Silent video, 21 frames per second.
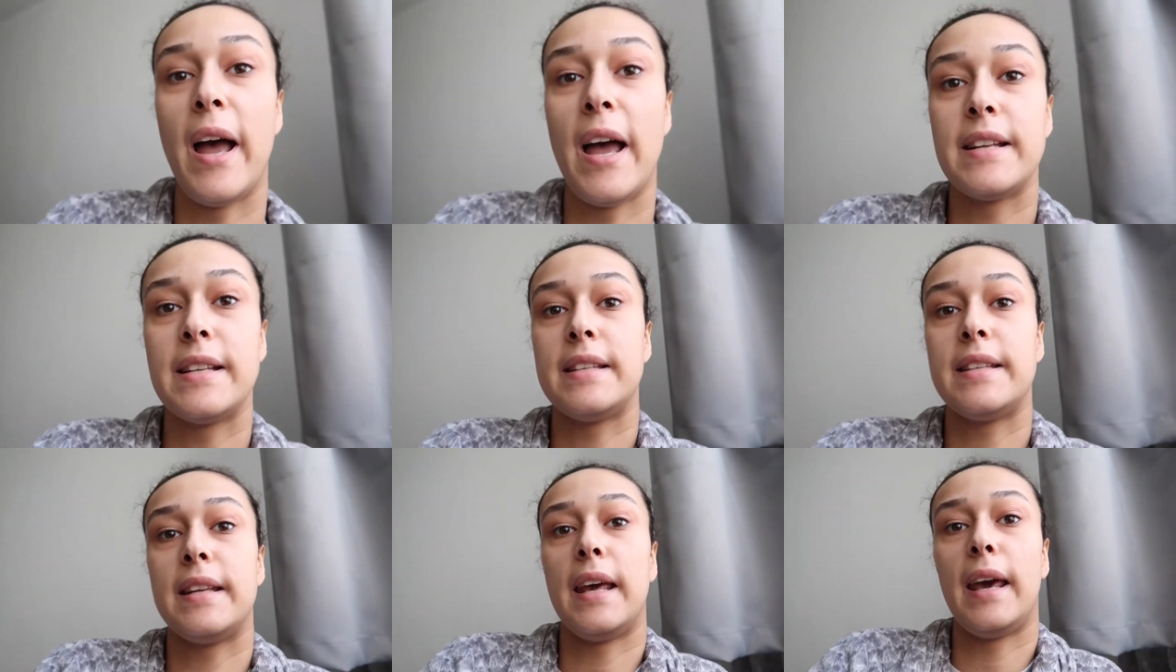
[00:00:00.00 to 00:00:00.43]

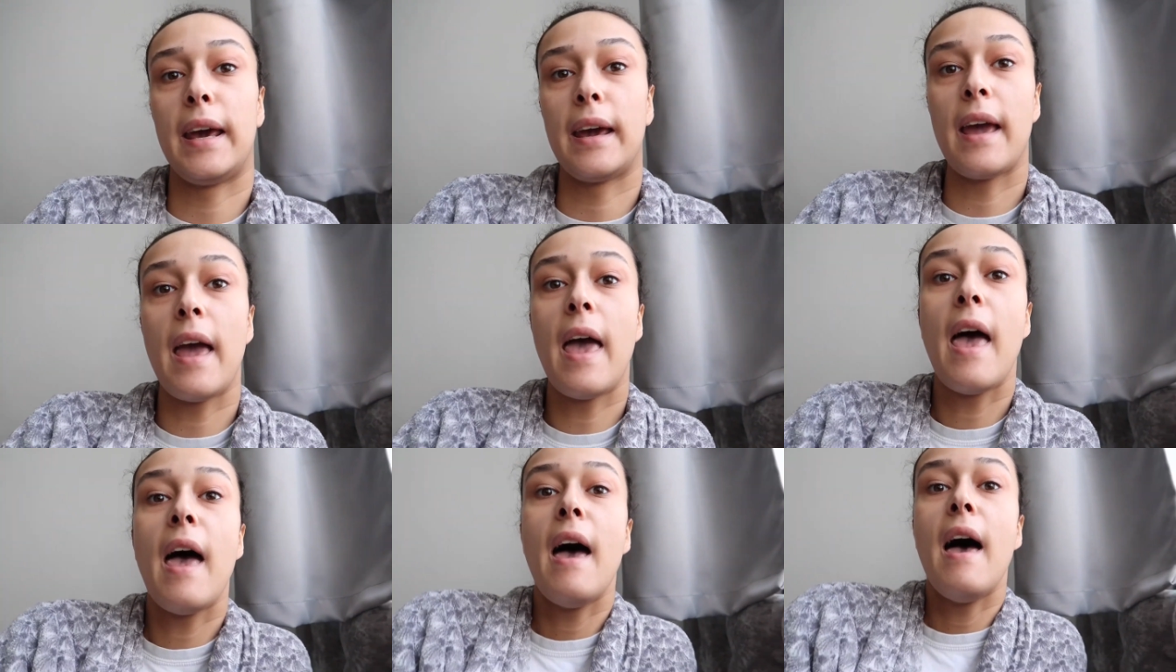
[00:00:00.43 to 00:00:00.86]

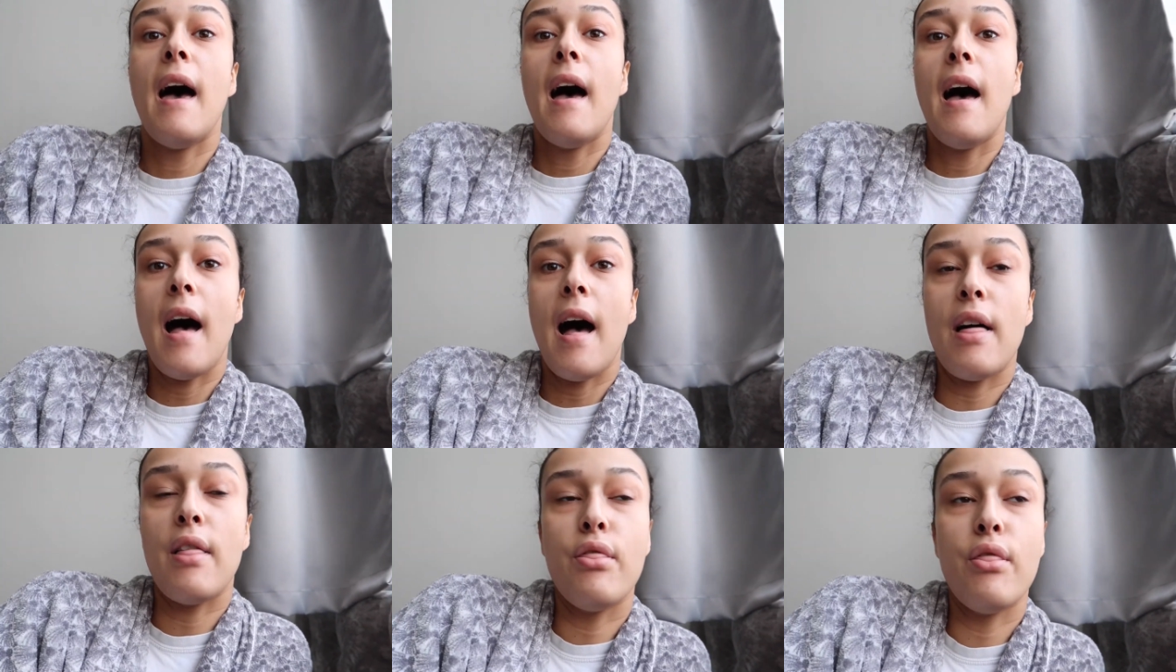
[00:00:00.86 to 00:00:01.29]
editing
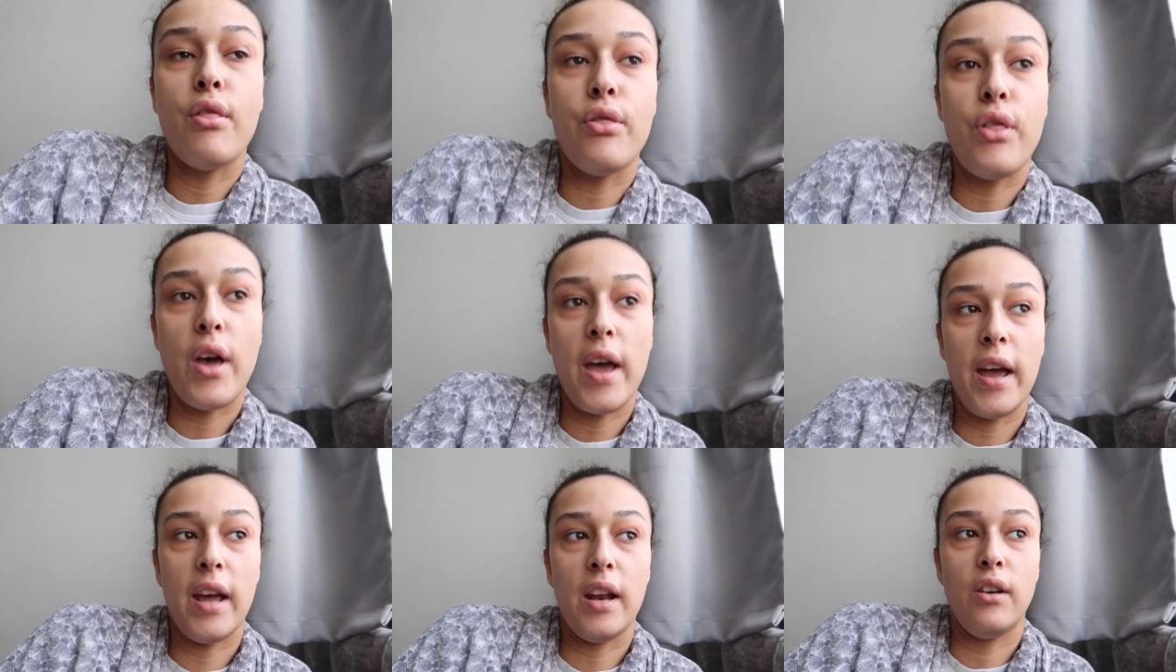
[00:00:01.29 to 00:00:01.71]
and
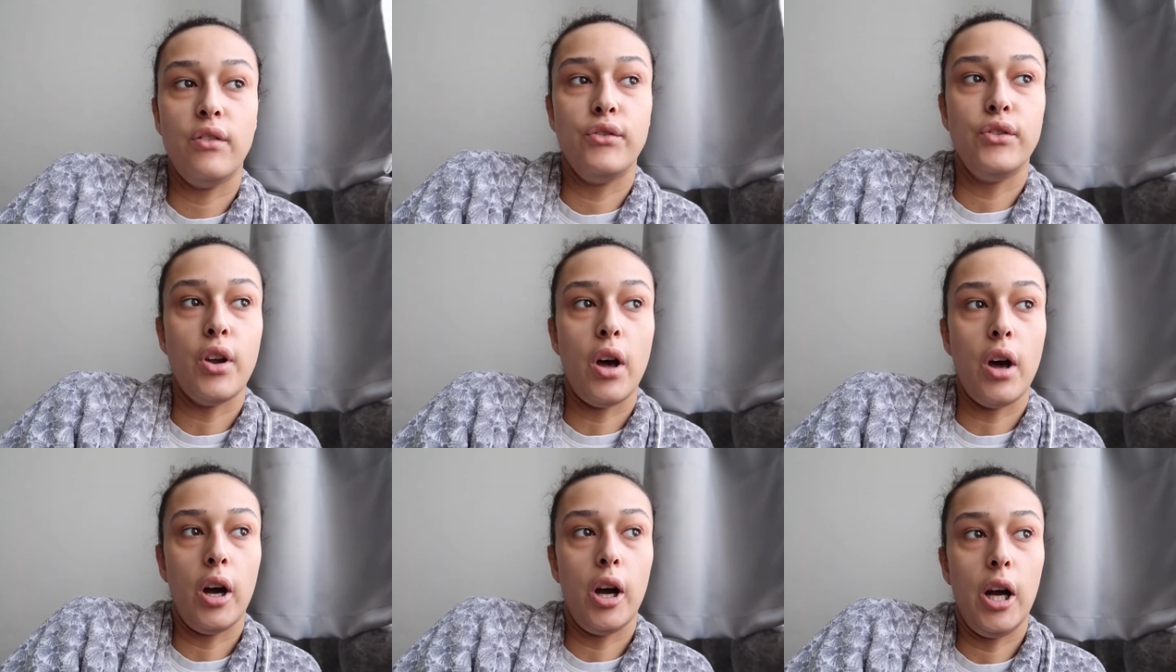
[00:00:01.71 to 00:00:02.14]

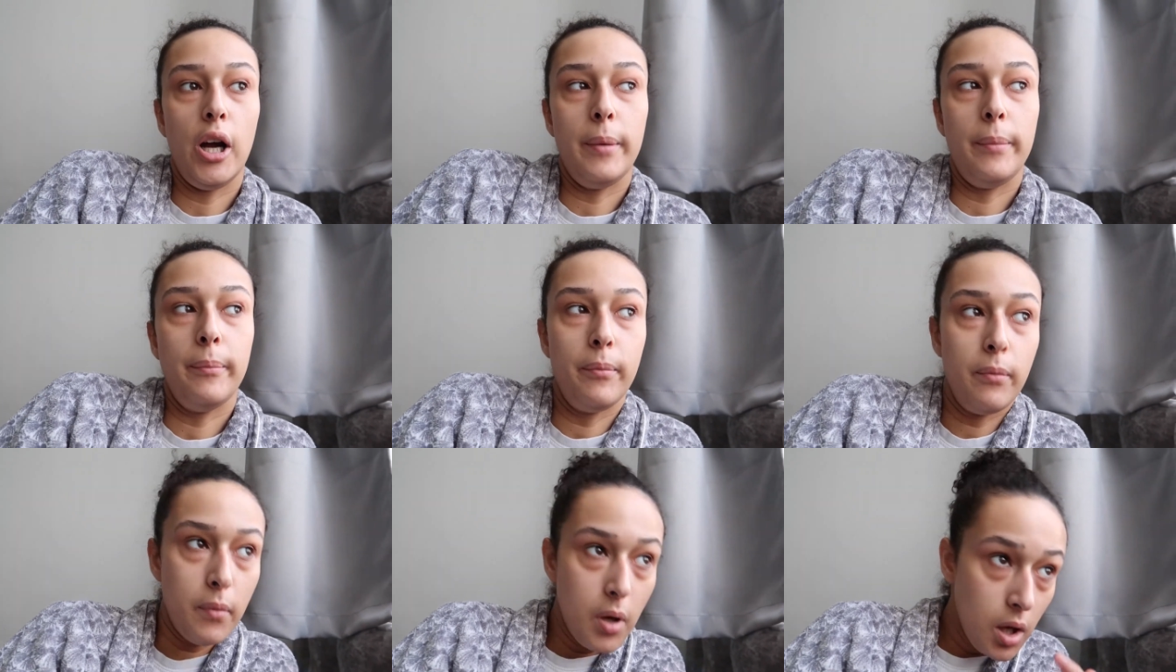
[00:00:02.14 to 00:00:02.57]
then
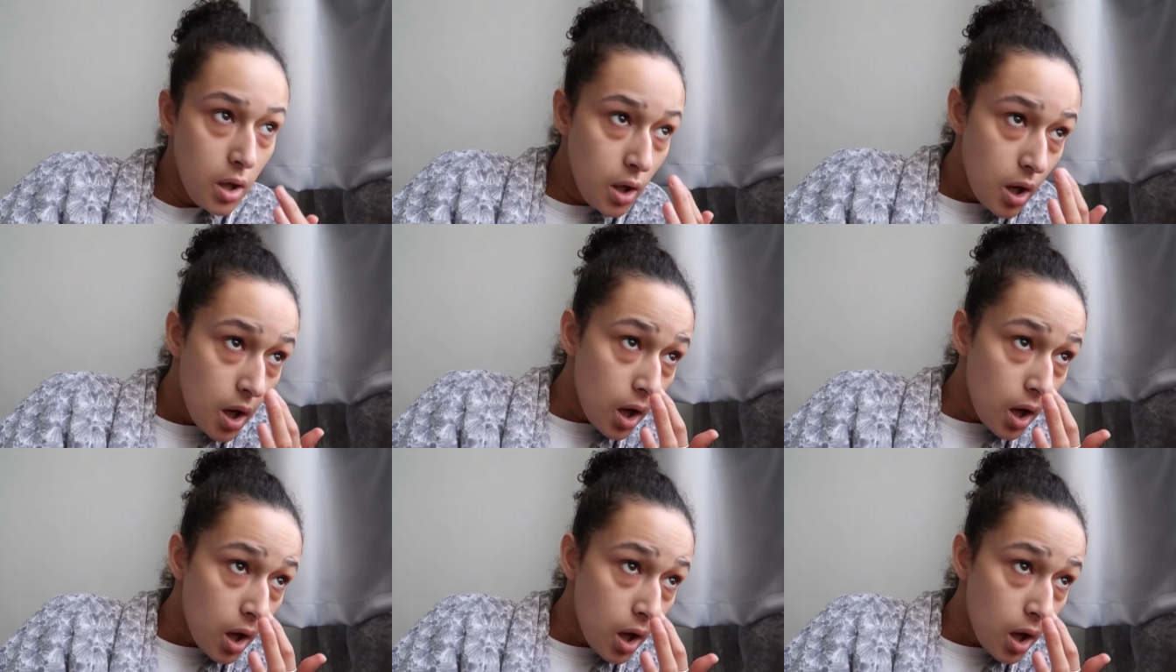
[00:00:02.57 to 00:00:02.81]
um,